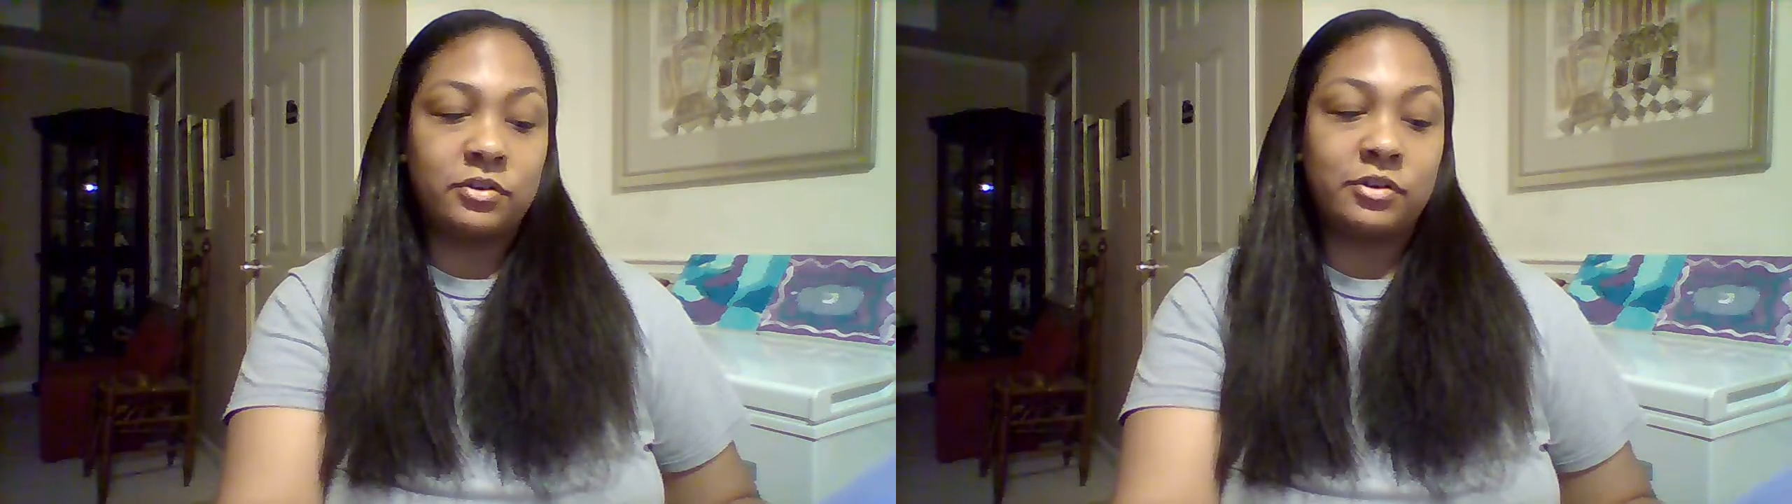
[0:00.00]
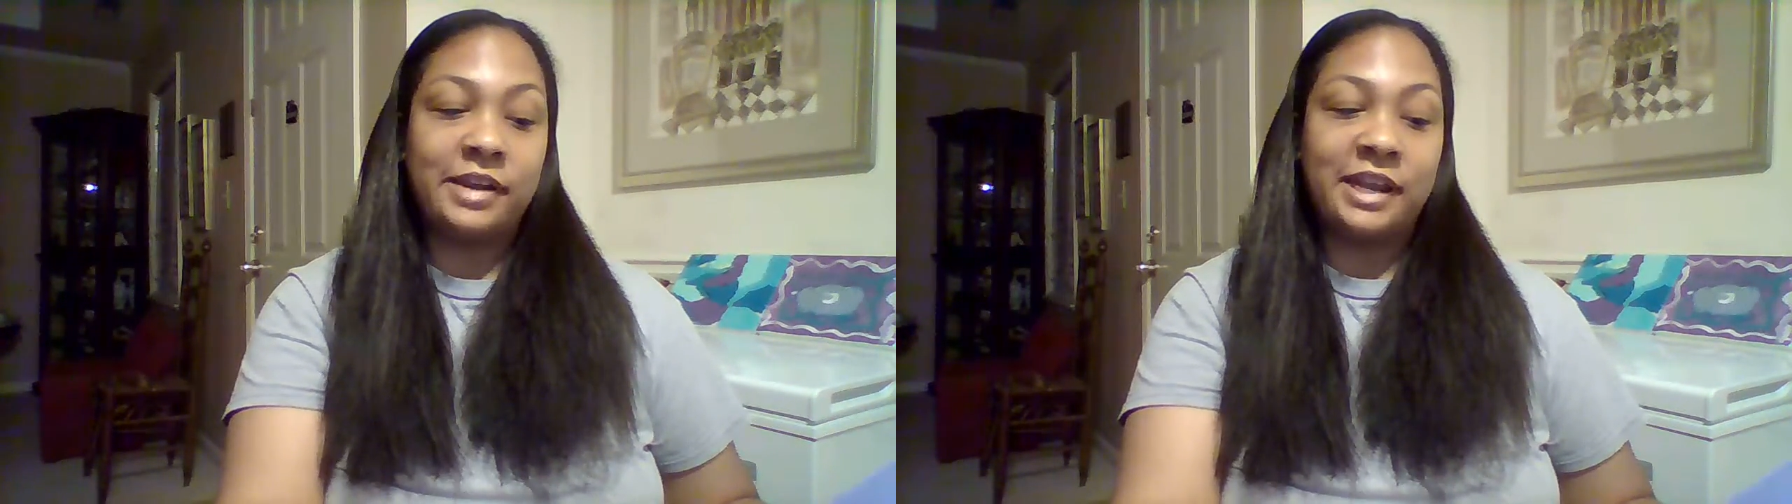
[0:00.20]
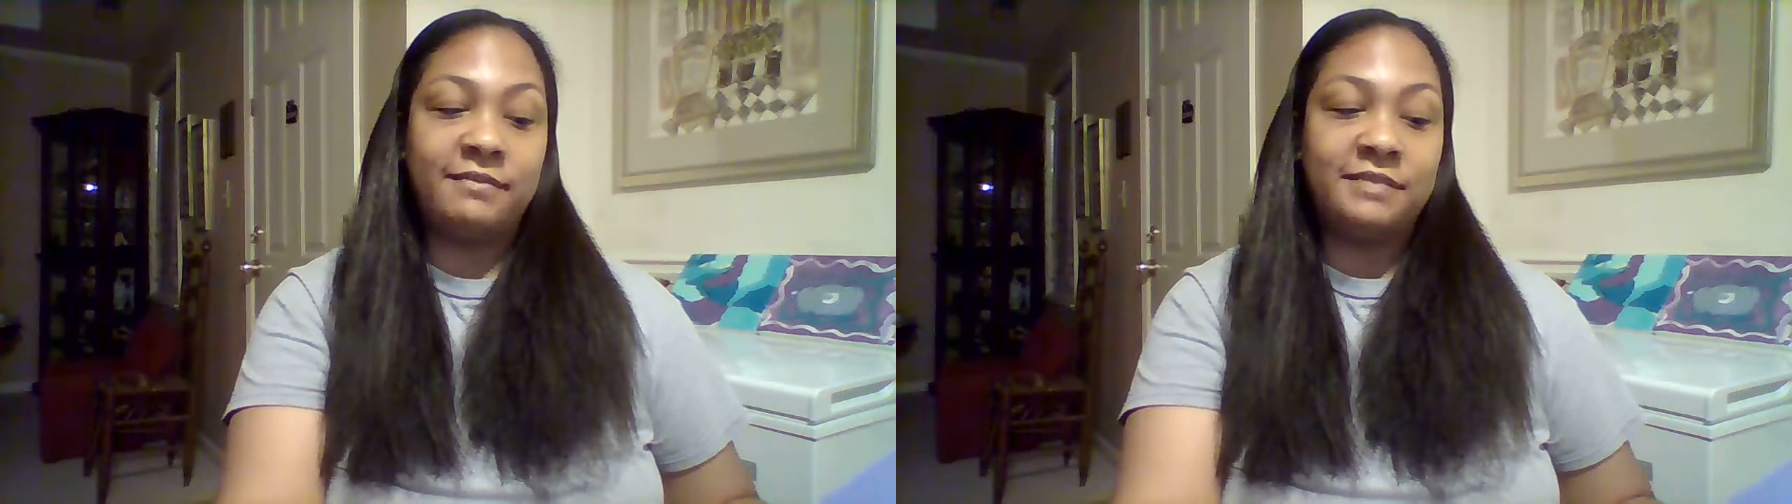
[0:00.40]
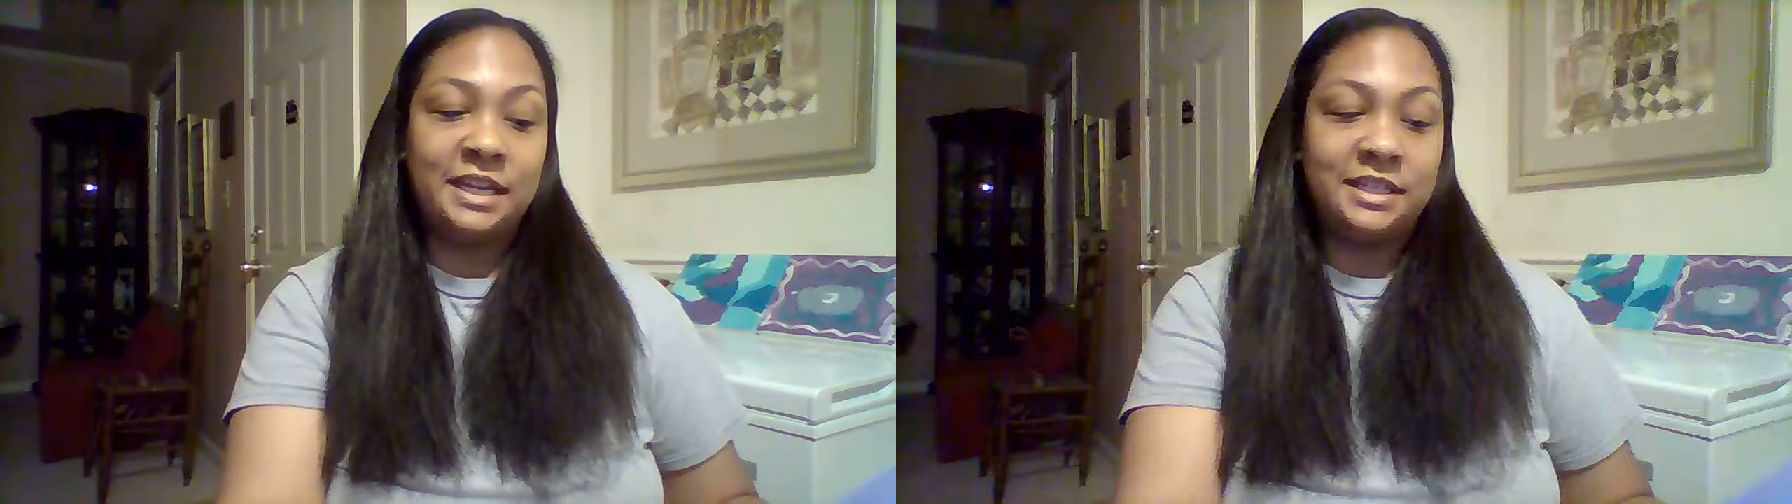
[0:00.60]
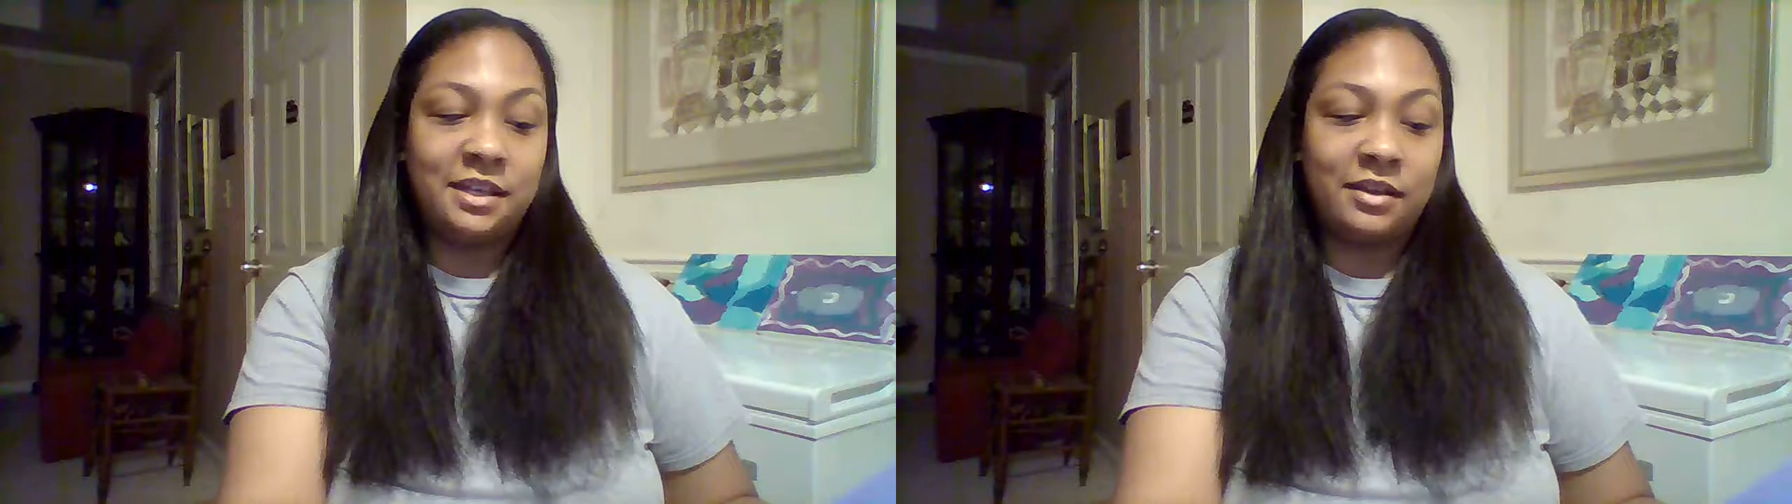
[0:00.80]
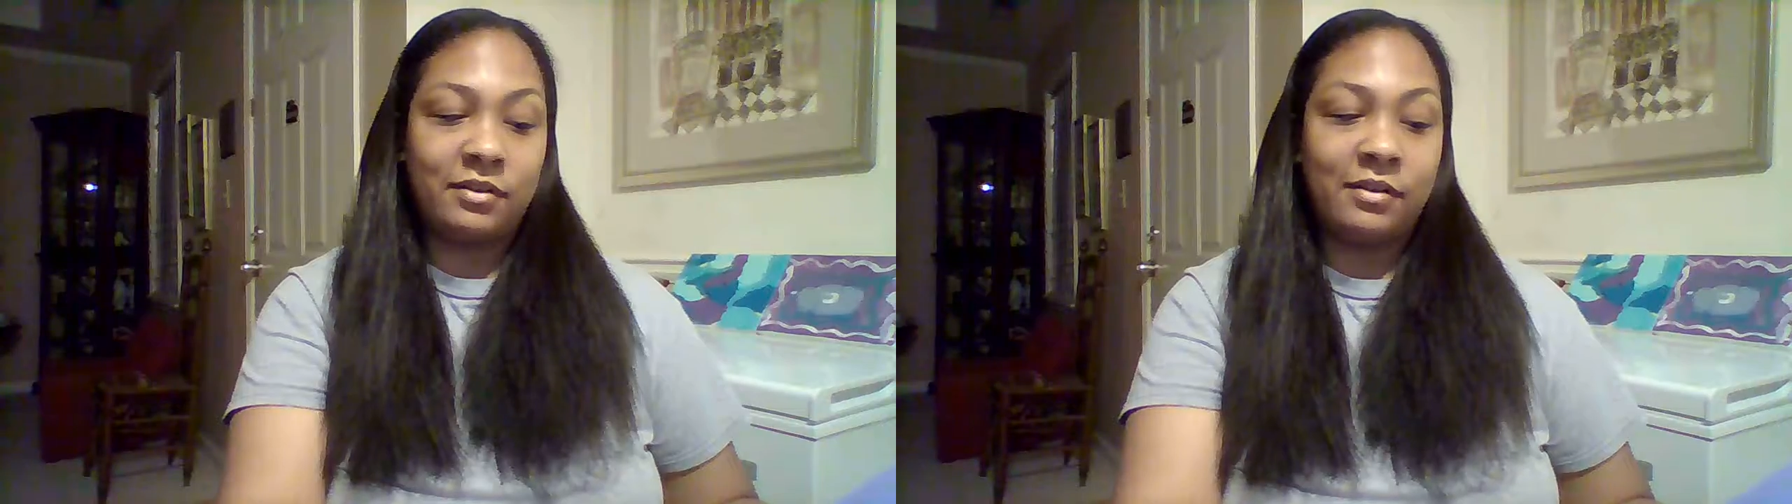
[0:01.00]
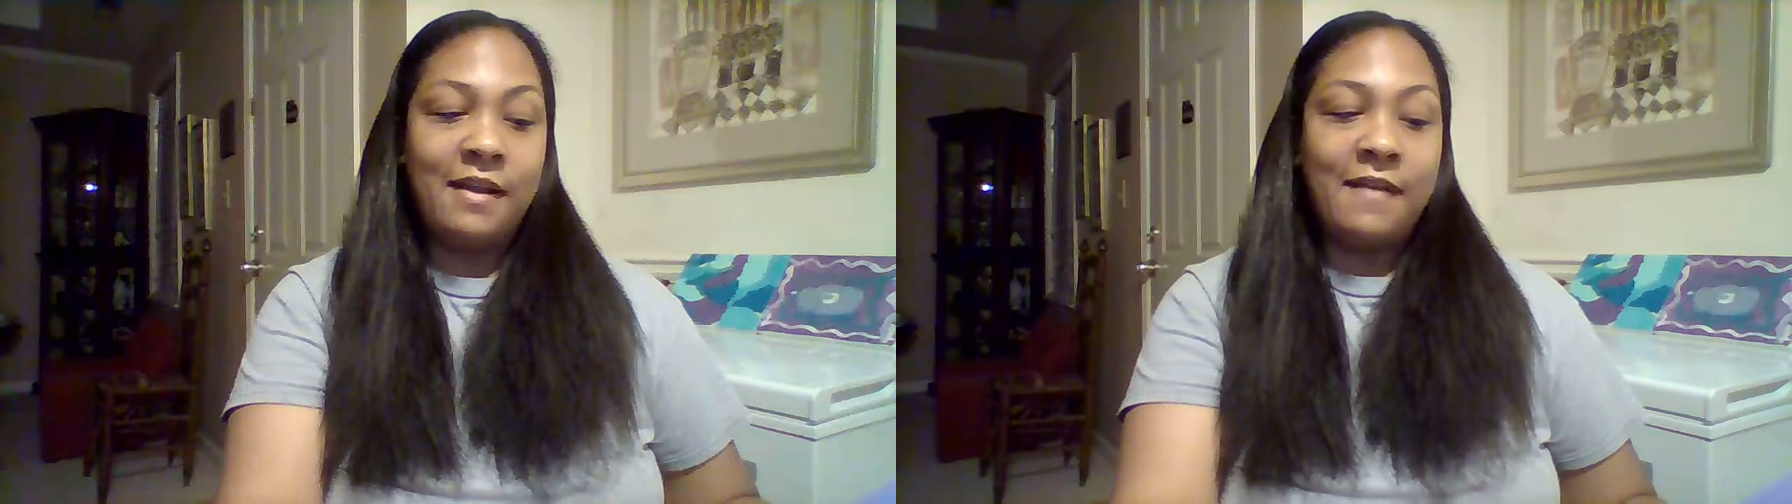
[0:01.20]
creative detail